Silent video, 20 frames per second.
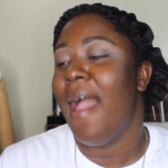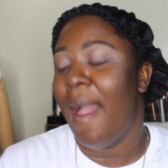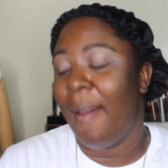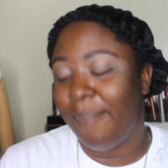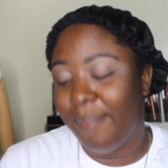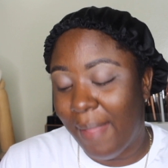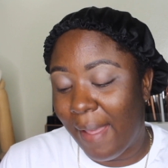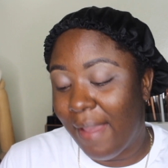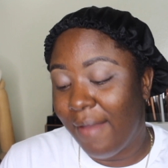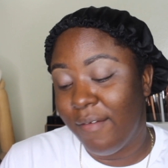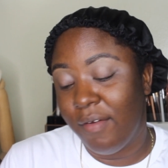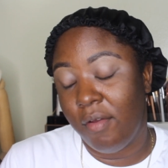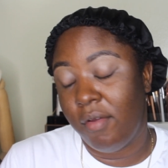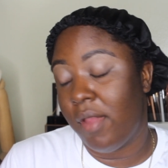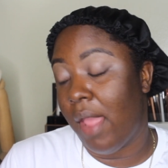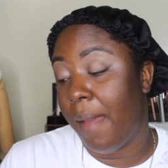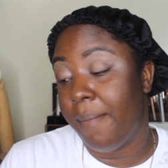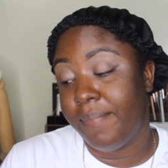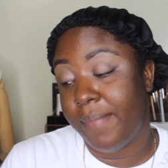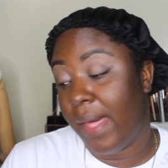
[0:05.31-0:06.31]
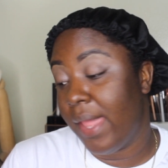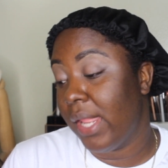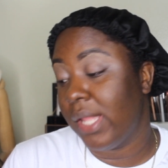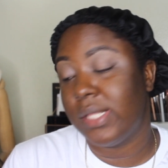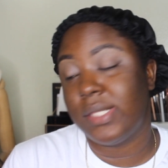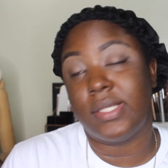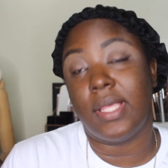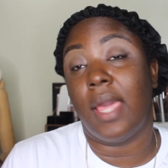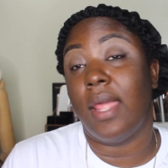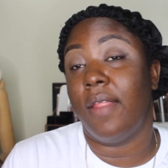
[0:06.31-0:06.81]
I'm not very I'm not
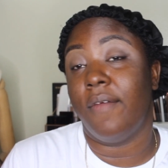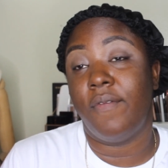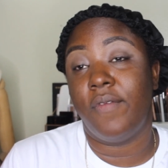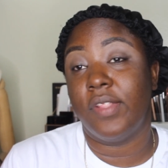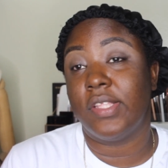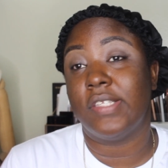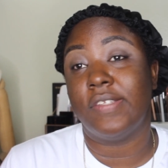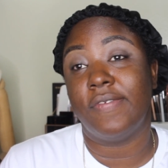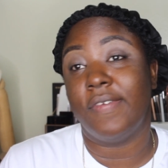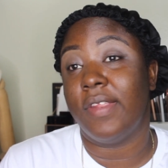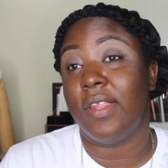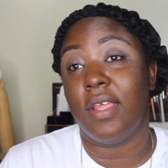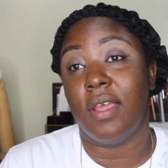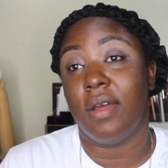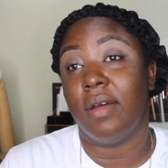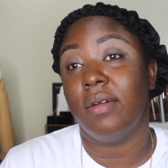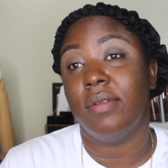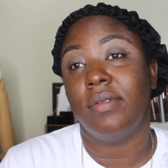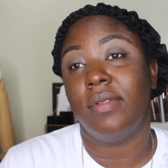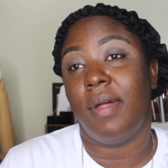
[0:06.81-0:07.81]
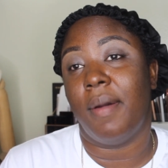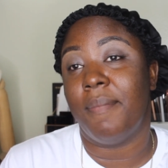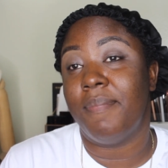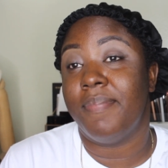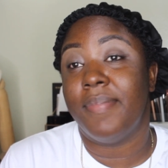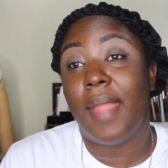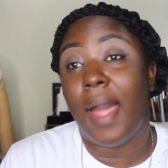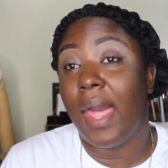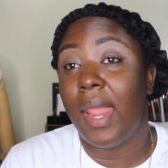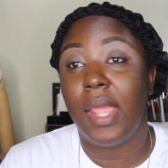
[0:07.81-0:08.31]
excited for this video
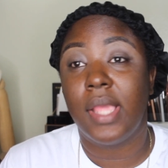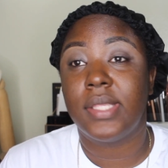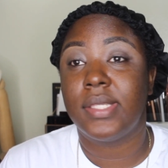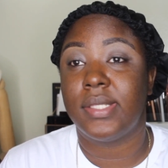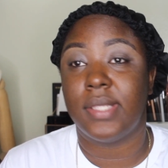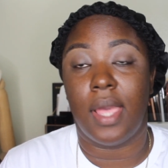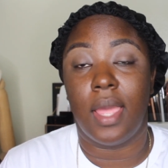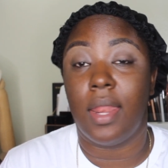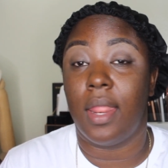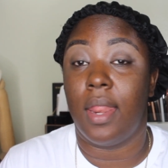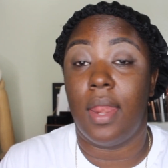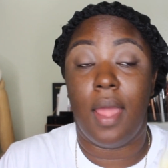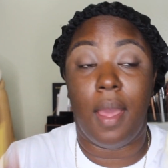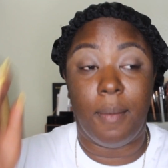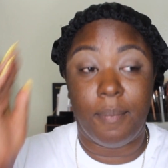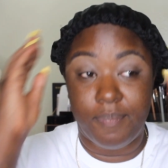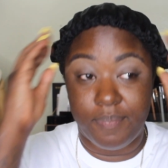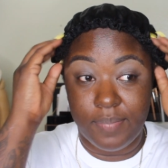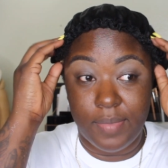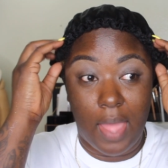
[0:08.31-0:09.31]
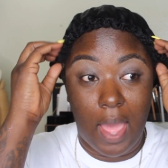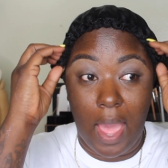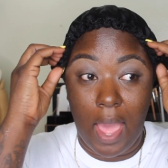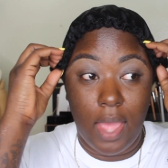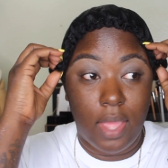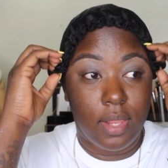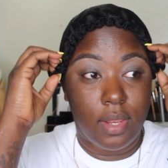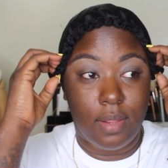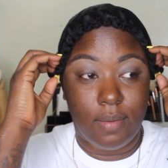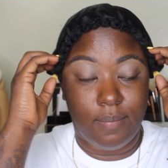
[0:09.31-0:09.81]
I'm not excited I'm
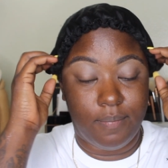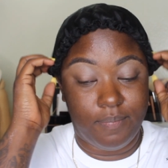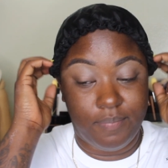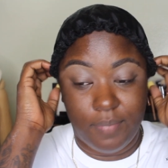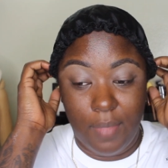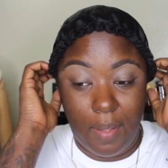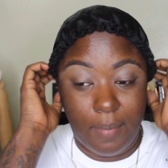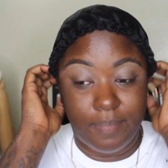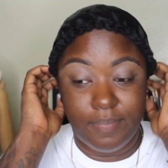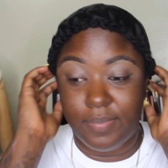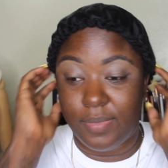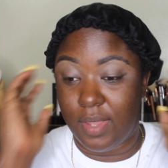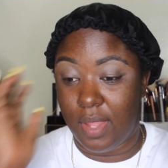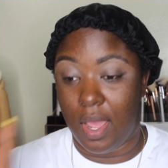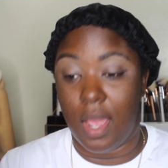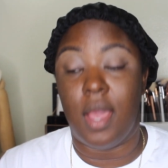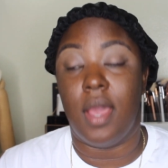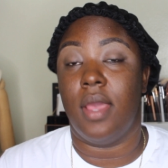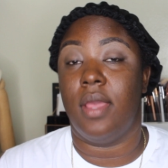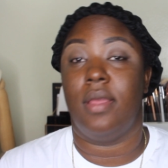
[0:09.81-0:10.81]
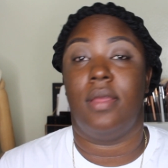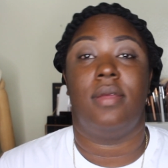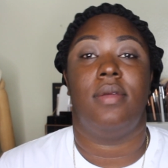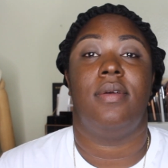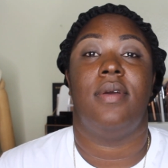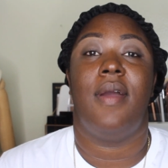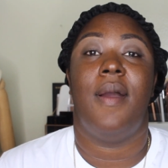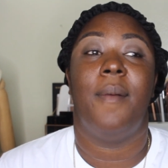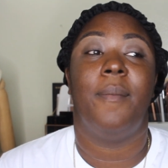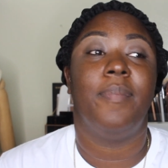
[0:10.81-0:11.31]
not I'm, I'm not
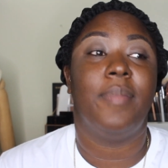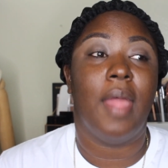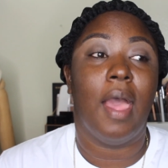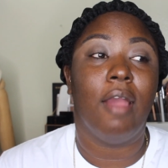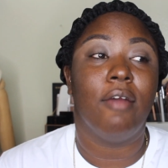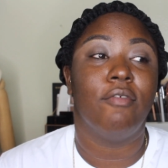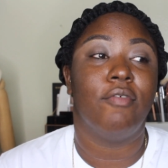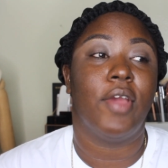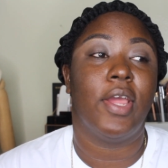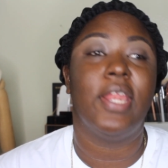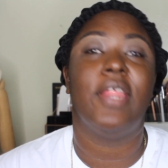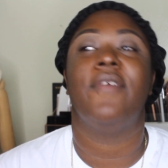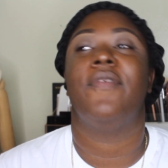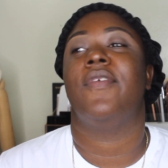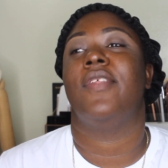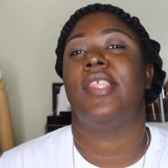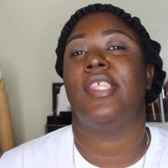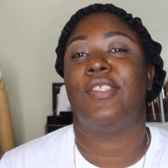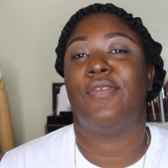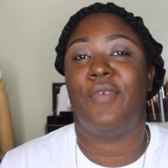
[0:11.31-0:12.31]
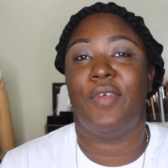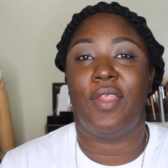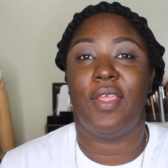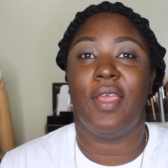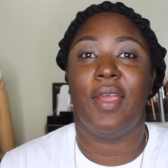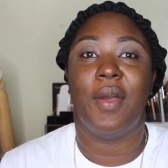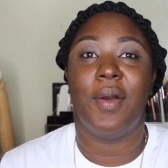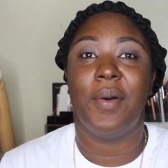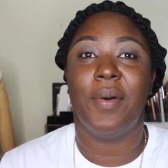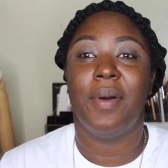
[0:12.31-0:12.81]
I'm not ready for this
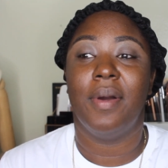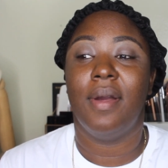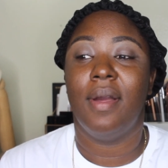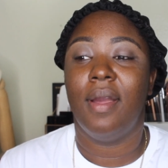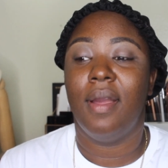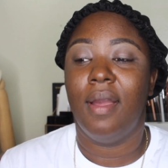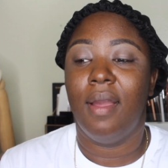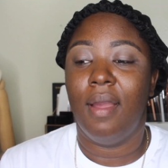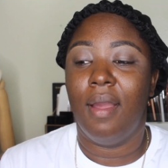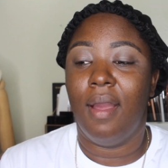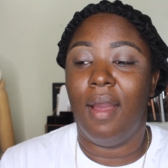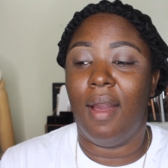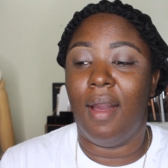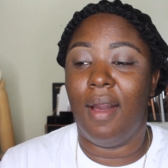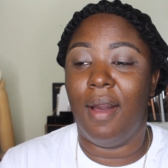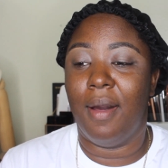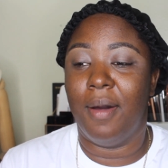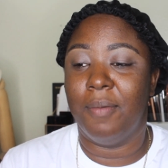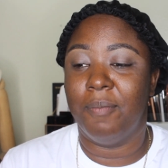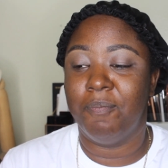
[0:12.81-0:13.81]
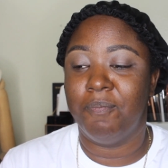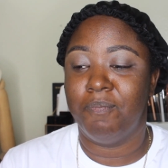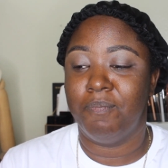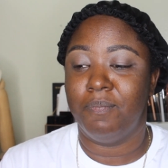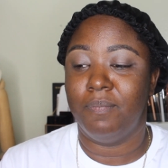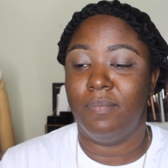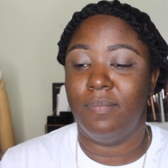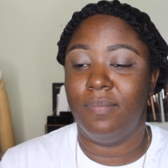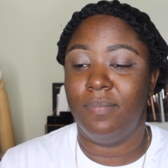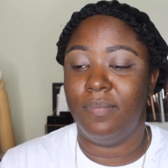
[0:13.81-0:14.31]
video um
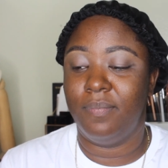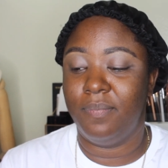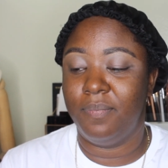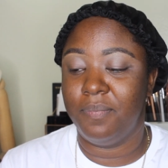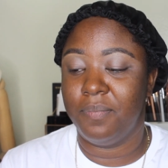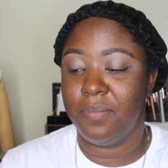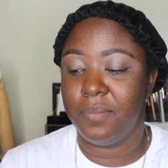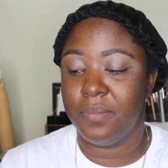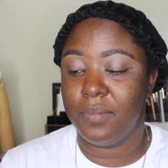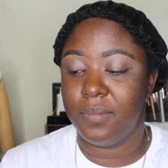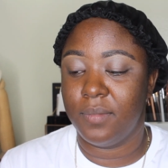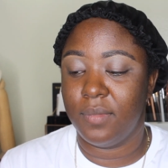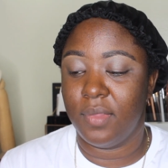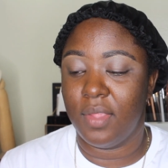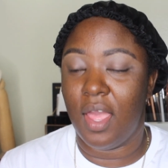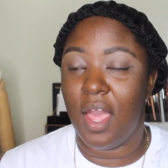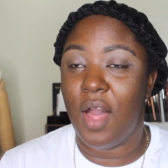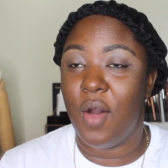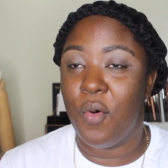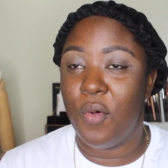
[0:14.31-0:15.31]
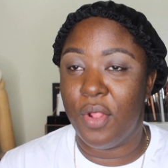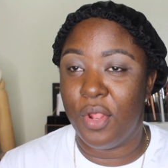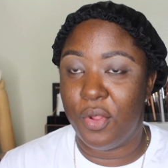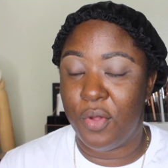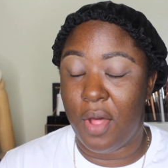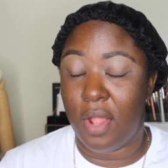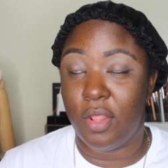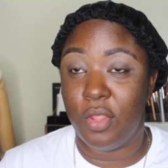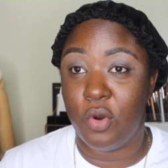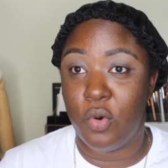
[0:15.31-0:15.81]
a
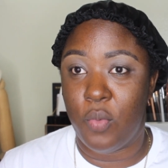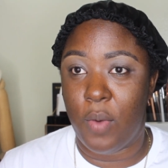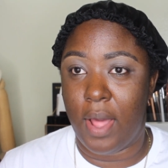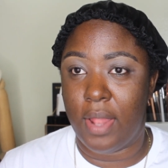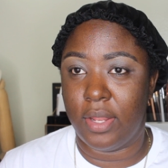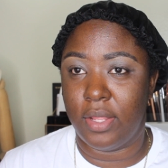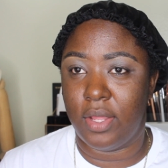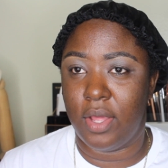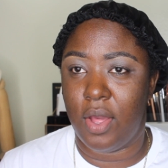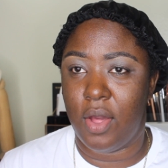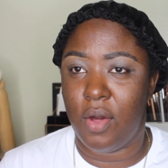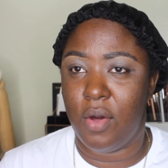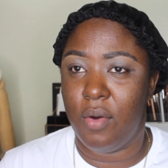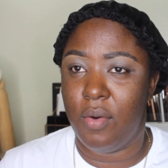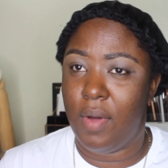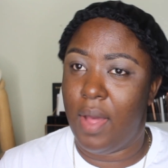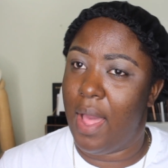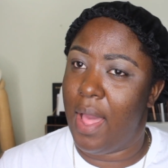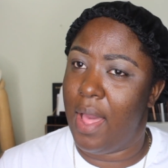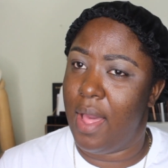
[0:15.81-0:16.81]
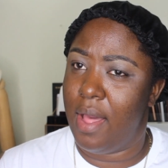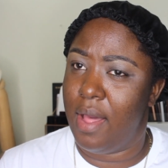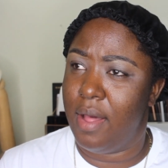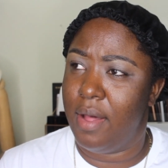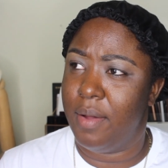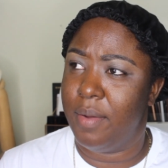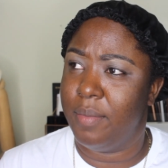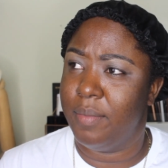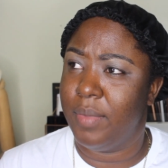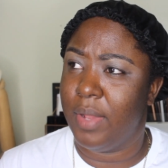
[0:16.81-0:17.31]
little, a little while ago
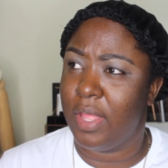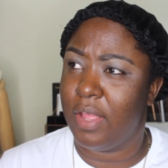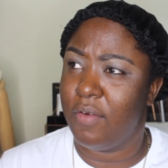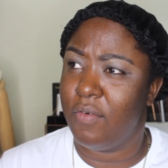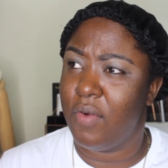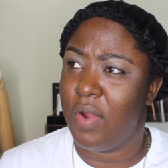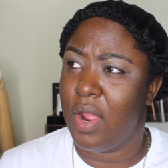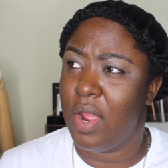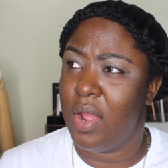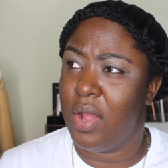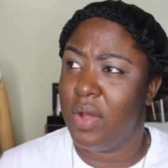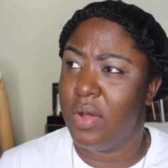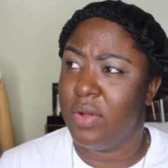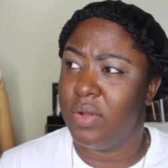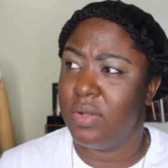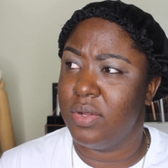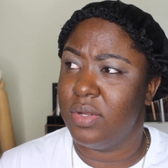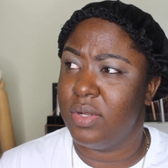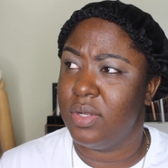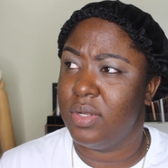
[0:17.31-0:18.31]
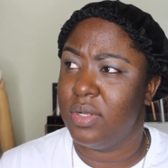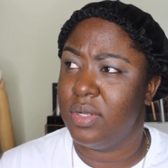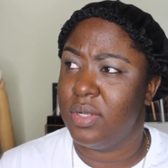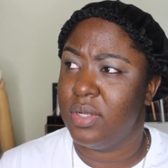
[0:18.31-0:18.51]
um like around